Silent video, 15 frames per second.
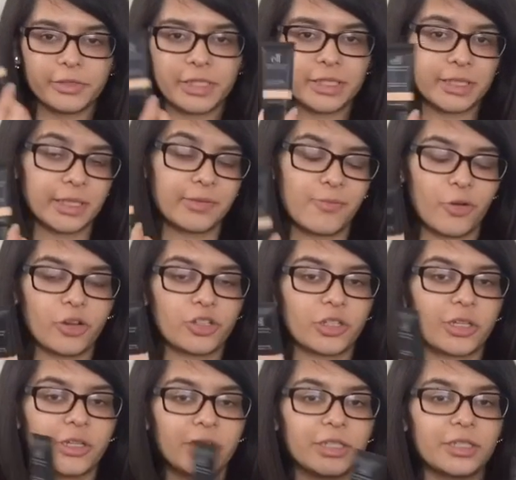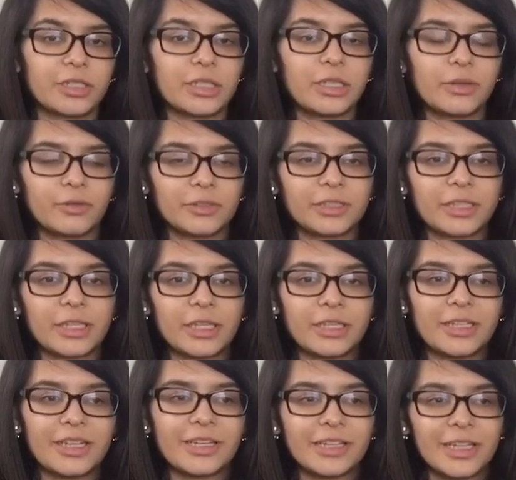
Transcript: Tinted Moisturizer with an